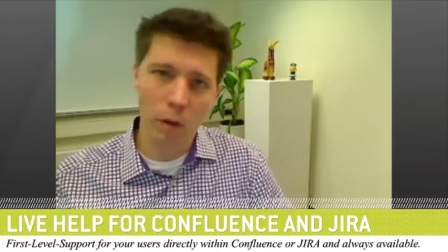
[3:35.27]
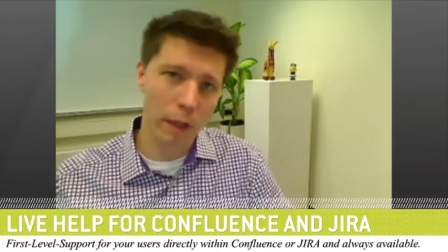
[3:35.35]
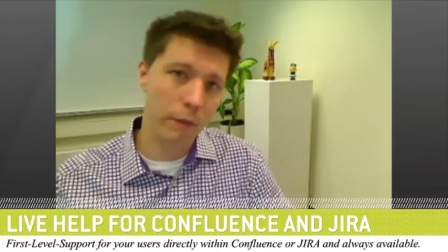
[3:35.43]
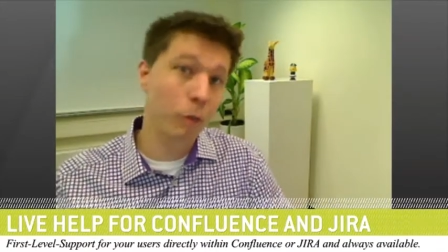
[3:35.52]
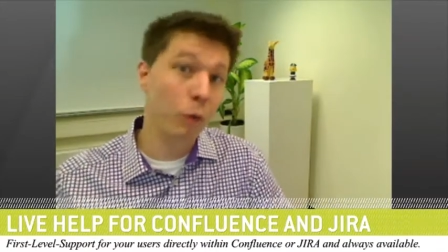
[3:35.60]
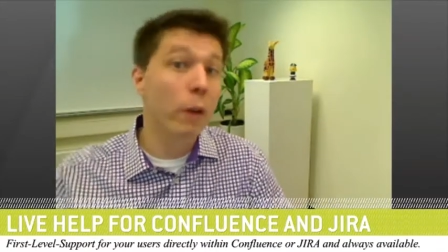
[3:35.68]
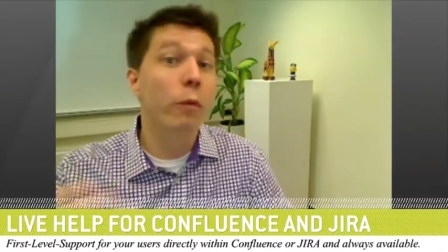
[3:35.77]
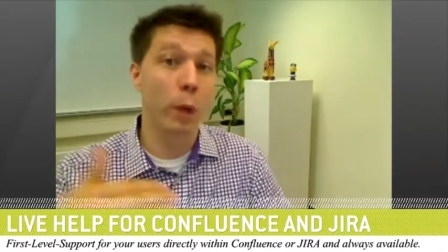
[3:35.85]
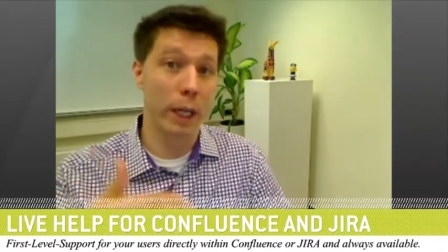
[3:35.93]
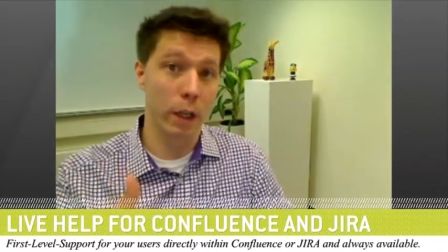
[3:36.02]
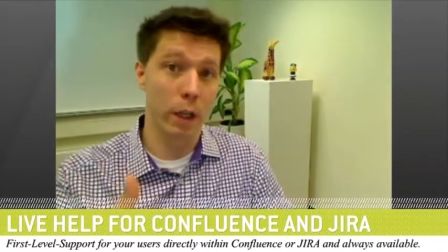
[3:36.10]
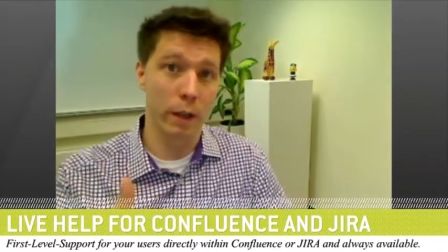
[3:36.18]
If
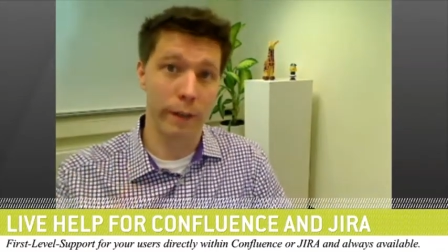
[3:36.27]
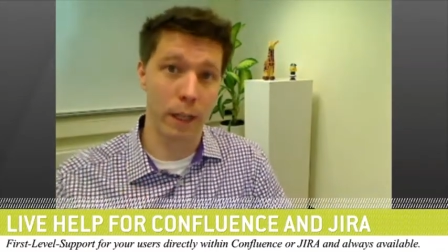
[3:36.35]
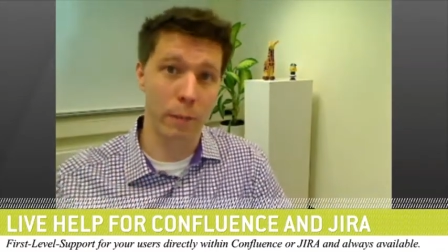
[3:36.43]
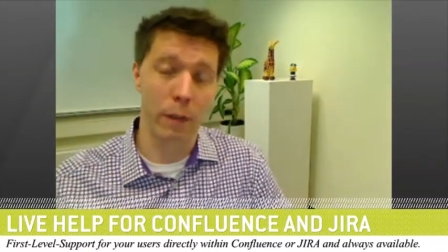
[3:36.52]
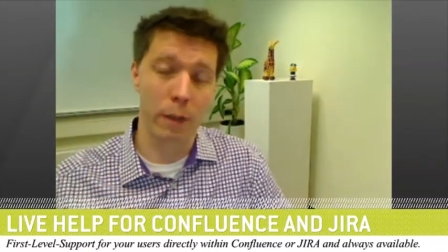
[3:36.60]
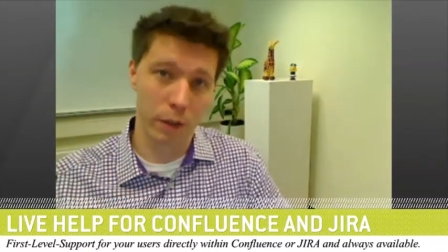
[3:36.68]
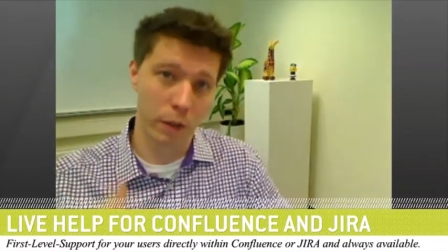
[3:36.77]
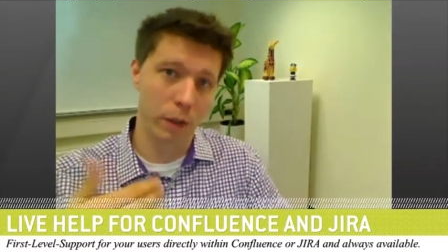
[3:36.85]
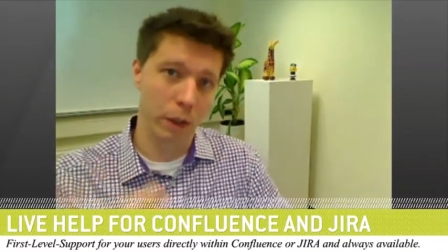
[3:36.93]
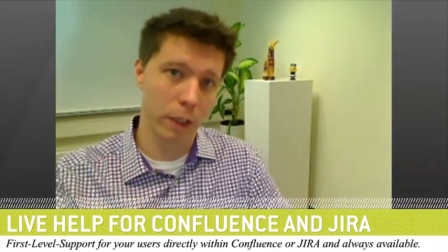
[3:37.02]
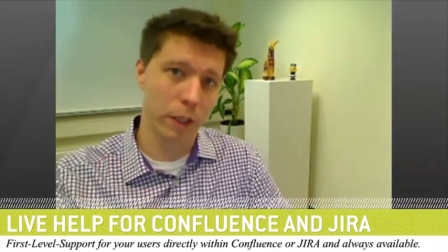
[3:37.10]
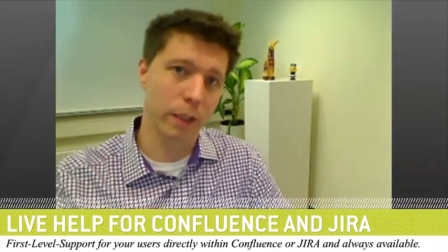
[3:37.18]
we're not available, so
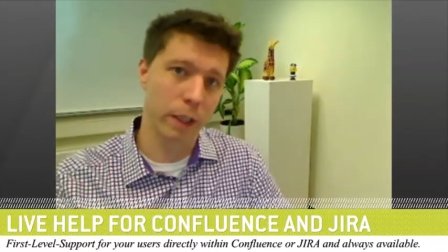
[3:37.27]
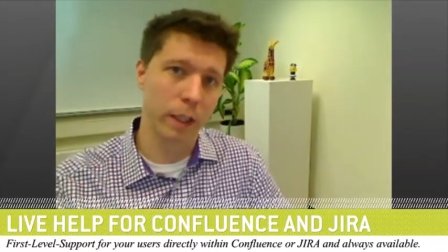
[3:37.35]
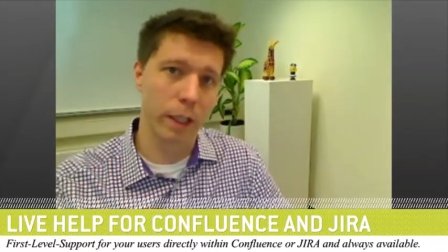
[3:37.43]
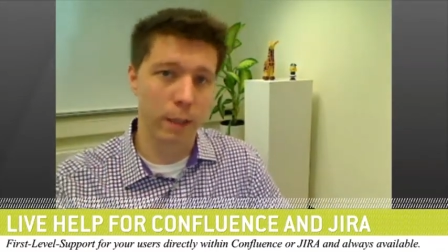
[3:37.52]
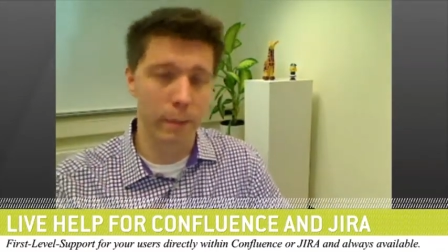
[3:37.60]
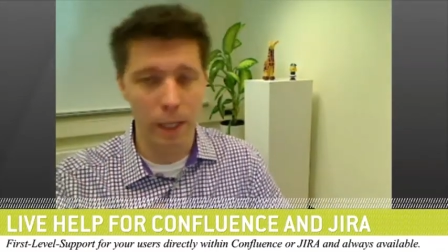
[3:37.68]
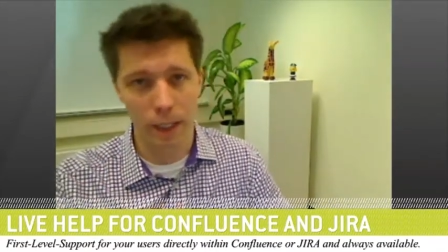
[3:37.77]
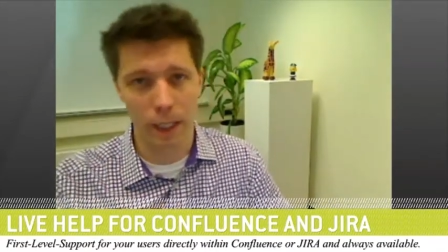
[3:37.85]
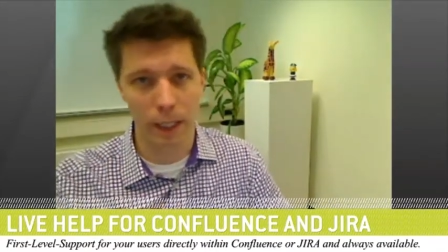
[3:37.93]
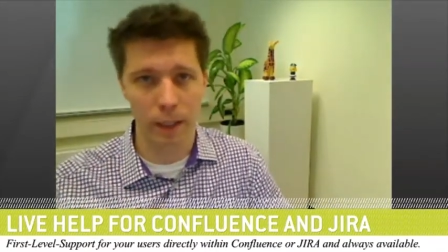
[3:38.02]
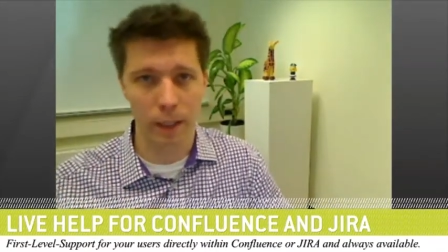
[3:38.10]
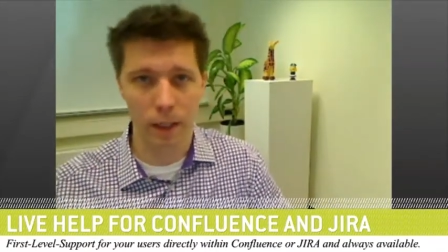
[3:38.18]
you can send an email and
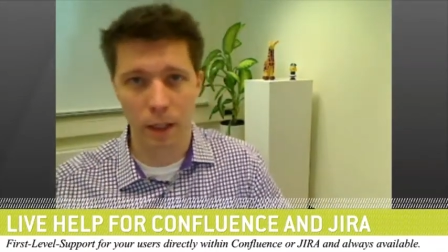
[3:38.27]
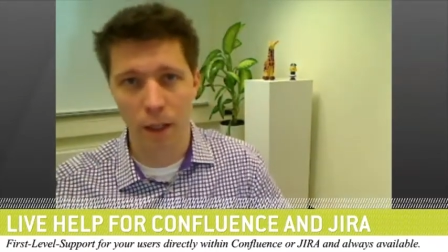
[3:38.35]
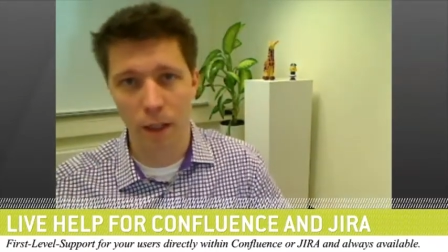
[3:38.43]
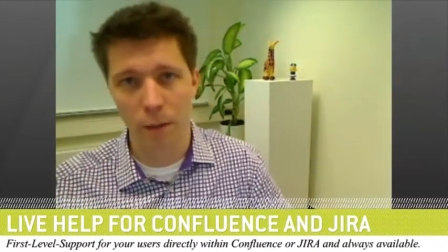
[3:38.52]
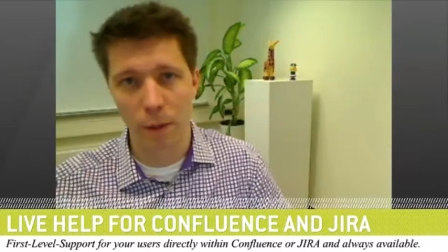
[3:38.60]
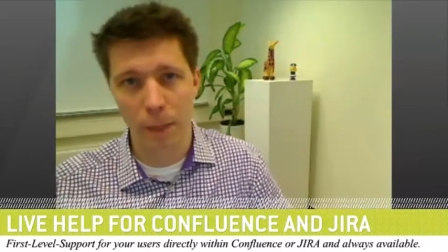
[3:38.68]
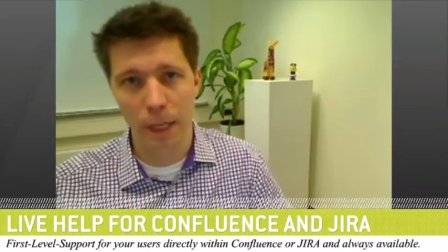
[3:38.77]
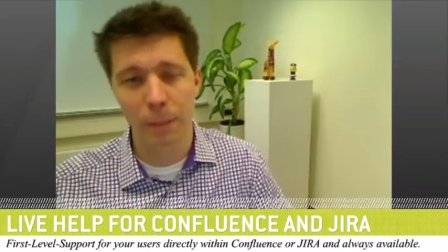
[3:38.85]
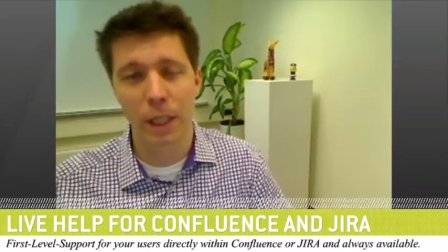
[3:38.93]
get an email back.